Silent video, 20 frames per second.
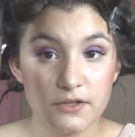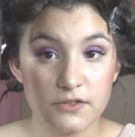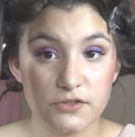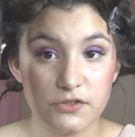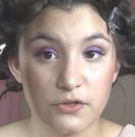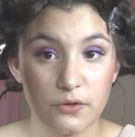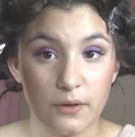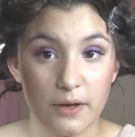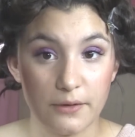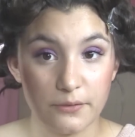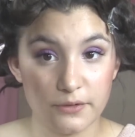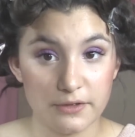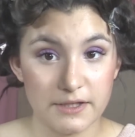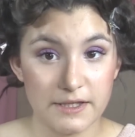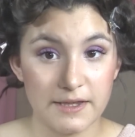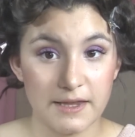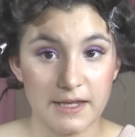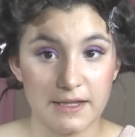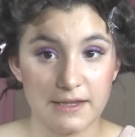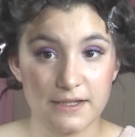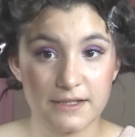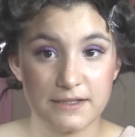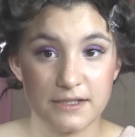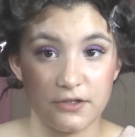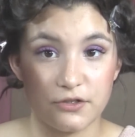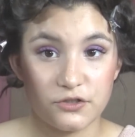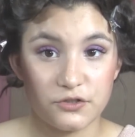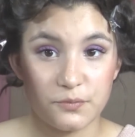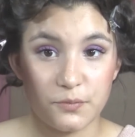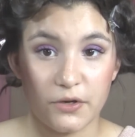So I really like this
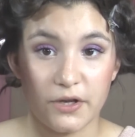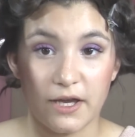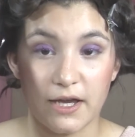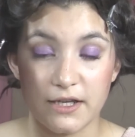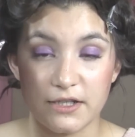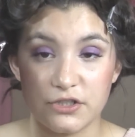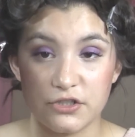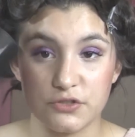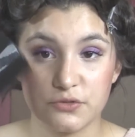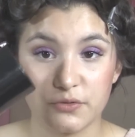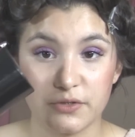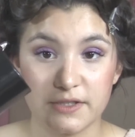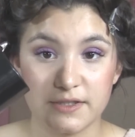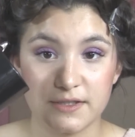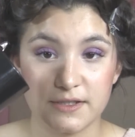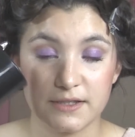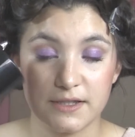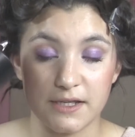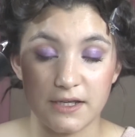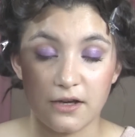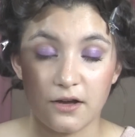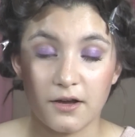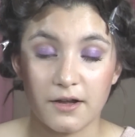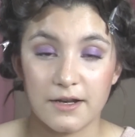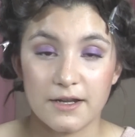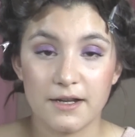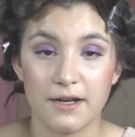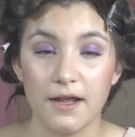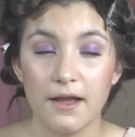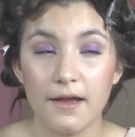hairspray. I just recently
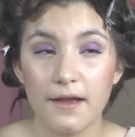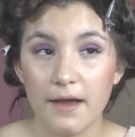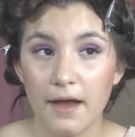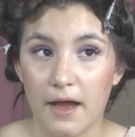got it.